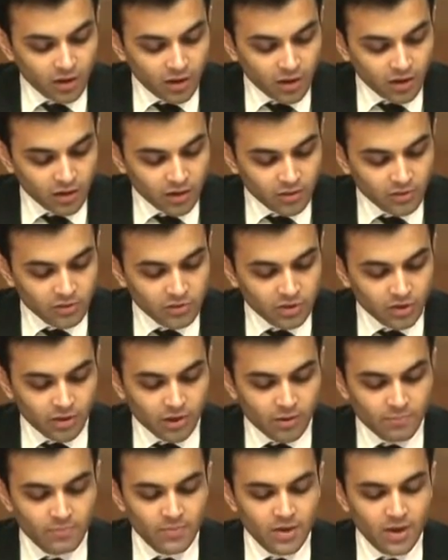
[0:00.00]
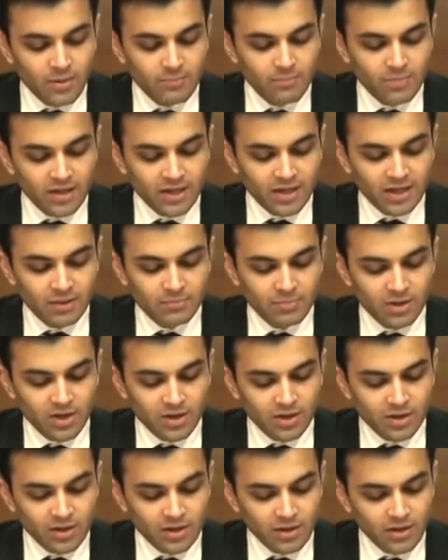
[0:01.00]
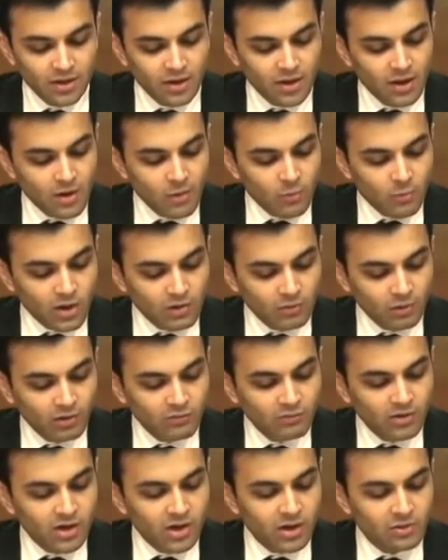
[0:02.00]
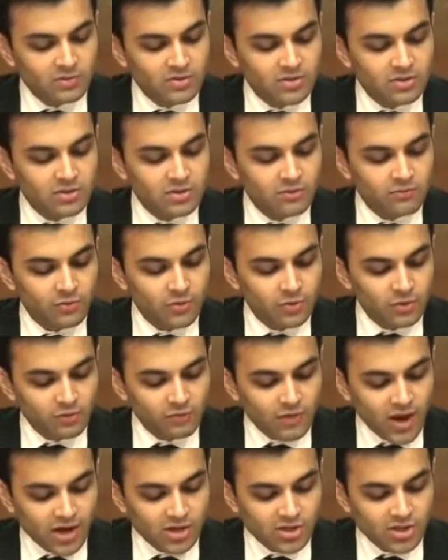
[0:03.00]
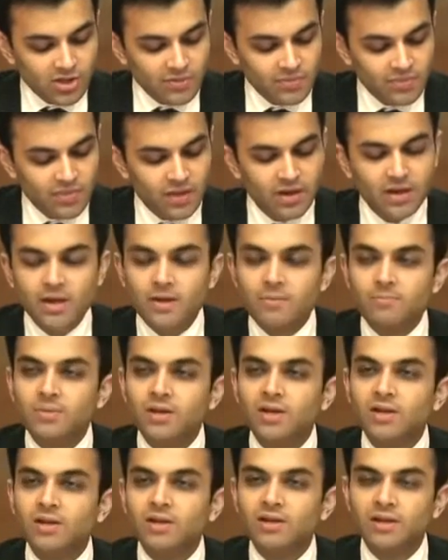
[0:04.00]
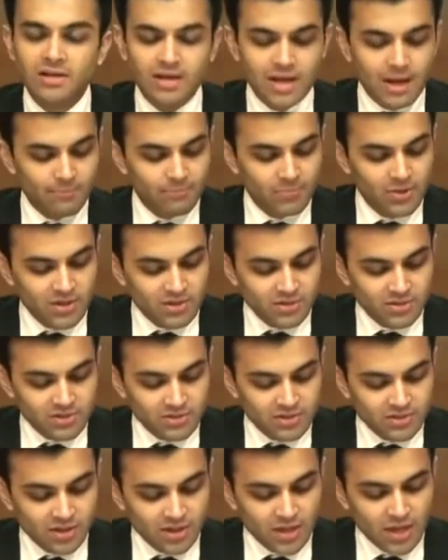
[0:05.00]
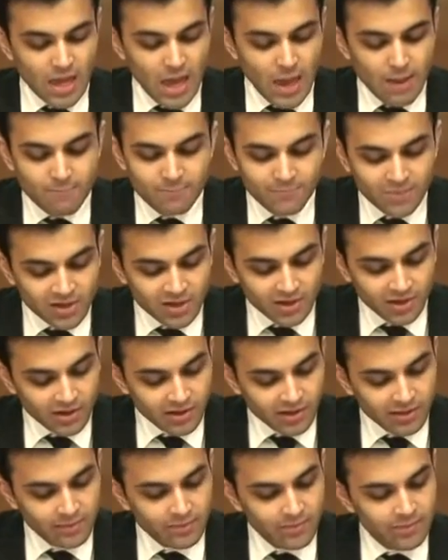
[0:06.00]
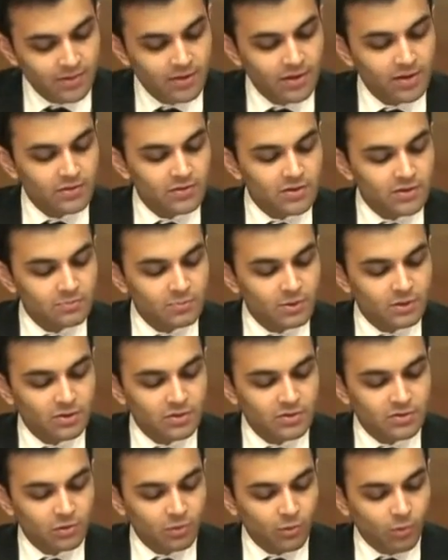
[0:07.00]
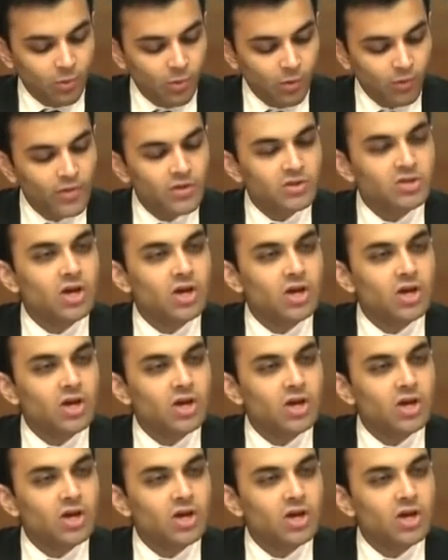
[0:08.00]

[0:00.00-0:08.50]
anantaram, meaning immediately. When one renounces the fruit of action, then they immediately get peace. Immediately. This is because all the